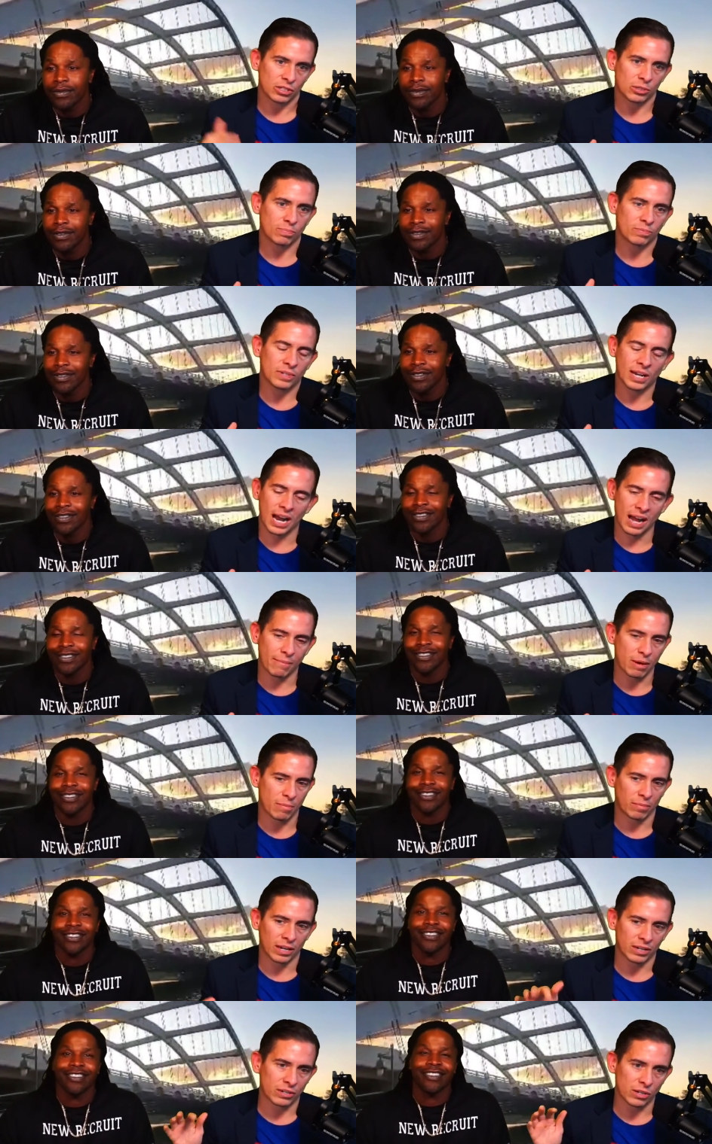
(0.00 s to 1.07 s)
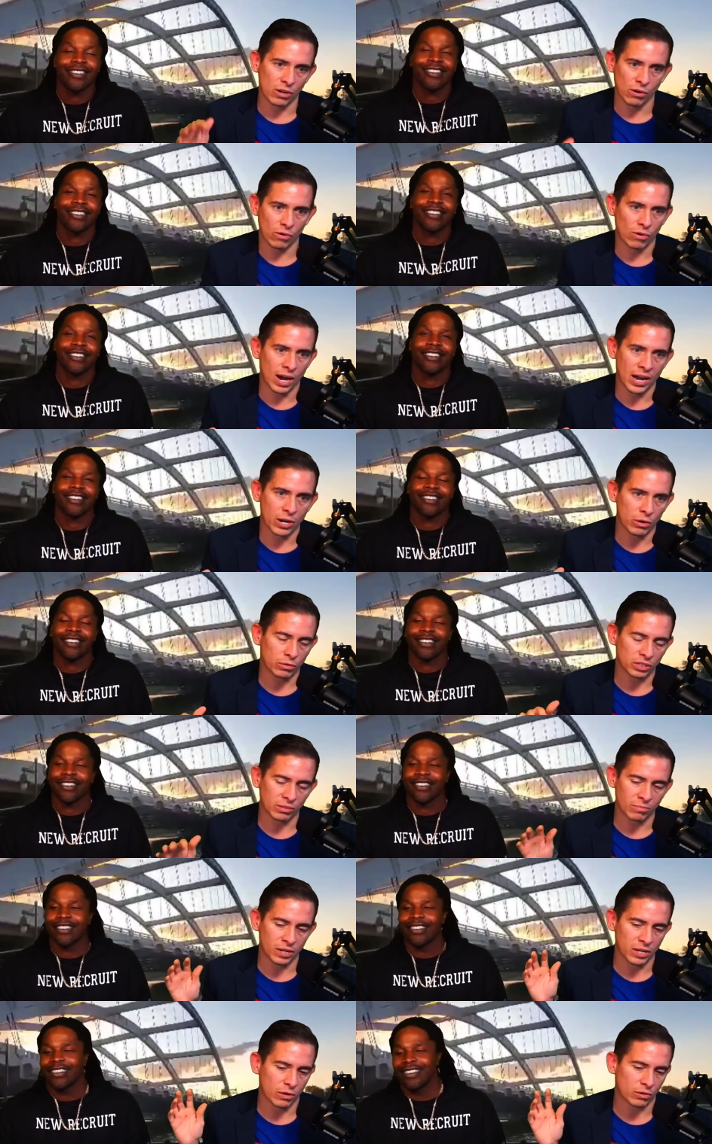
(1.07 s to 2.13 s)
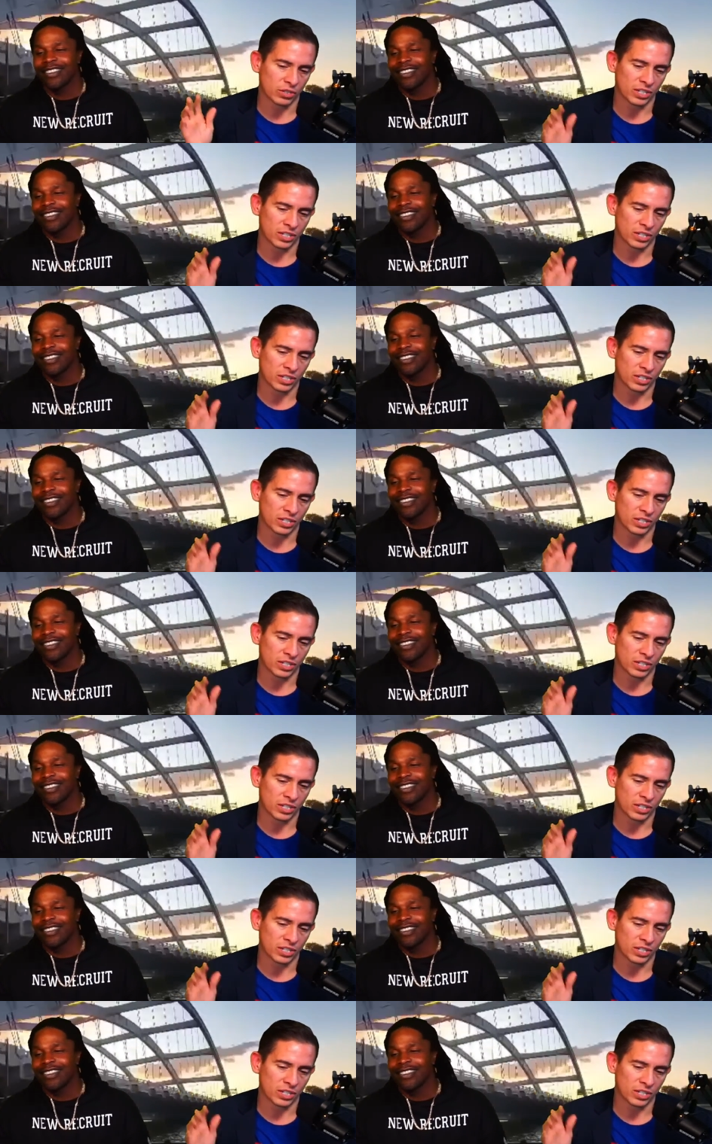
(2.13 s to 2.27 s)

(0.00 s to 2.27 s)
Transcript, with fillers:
Speaker 1: just comment like, "Yo, I know somebody,"